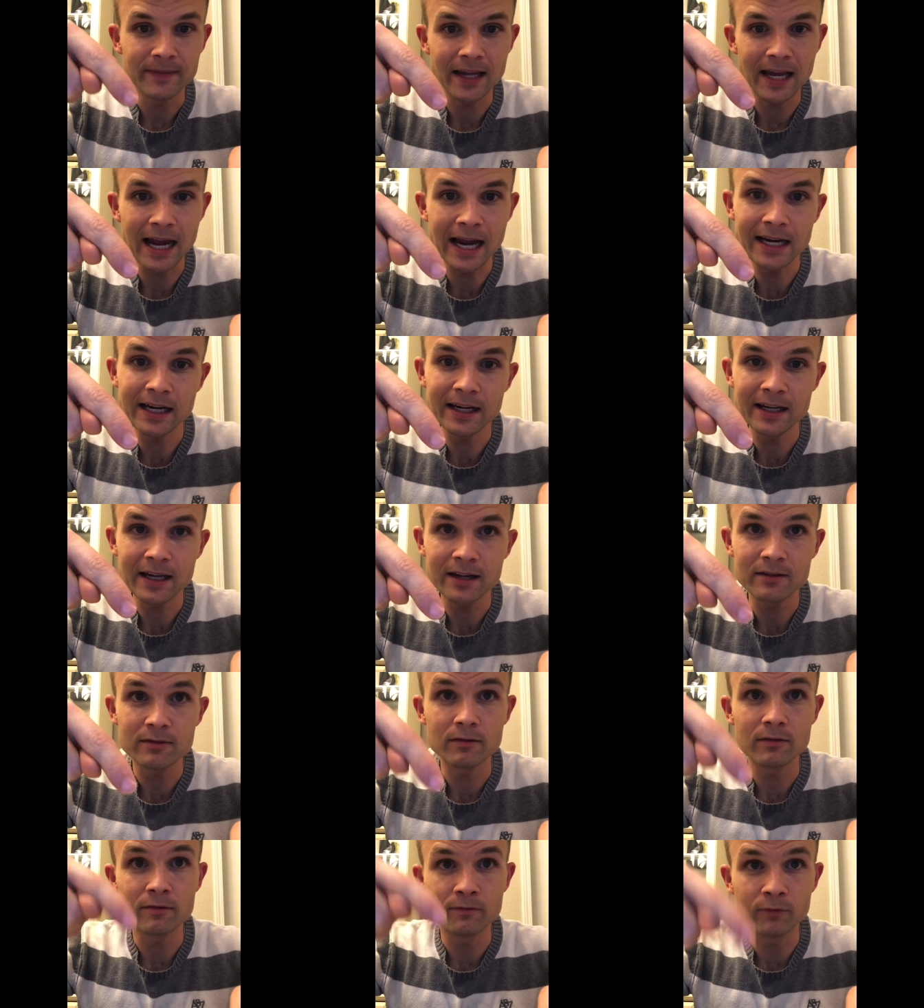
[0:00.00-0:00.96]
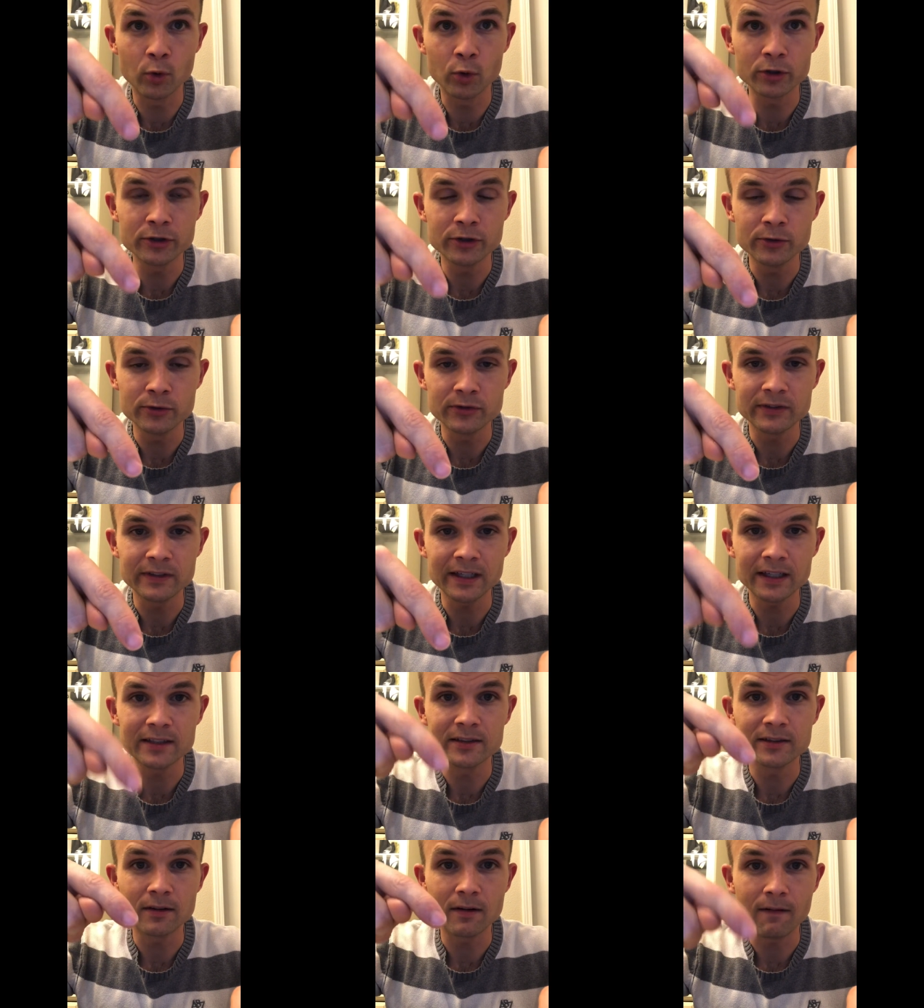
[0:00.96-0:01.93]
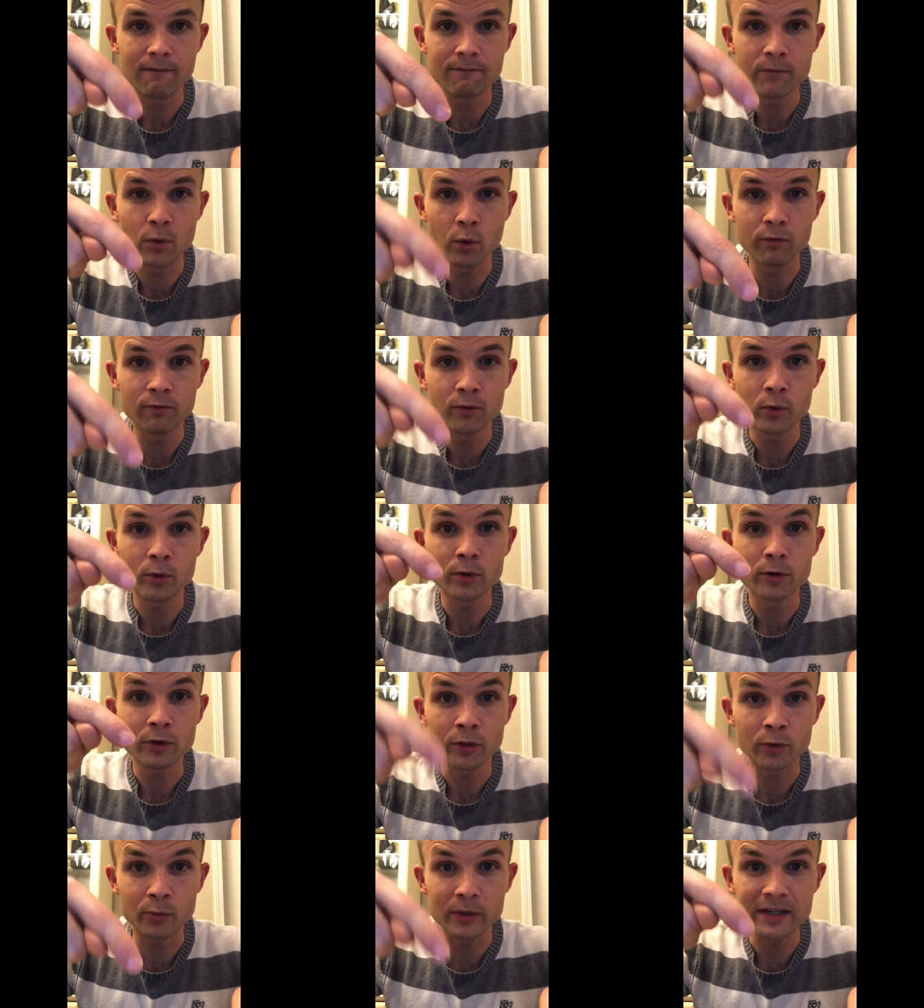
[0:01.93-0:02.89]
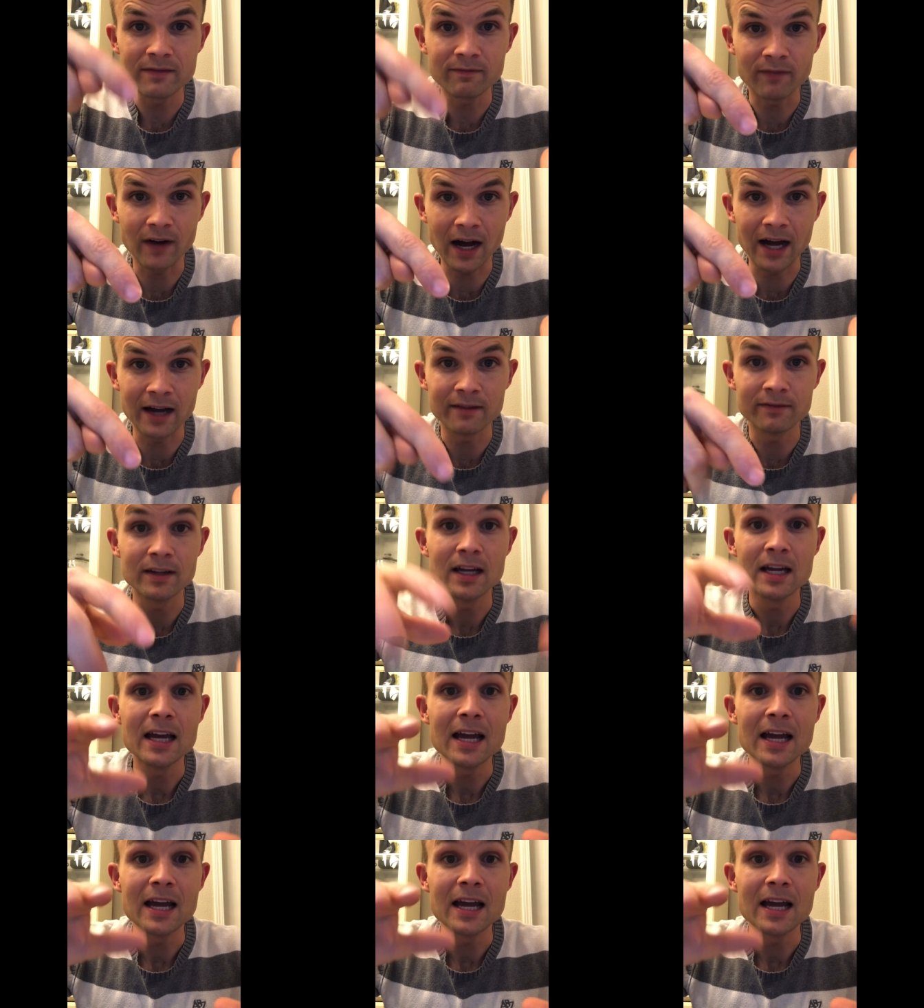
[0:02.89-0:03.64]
888 426 4435.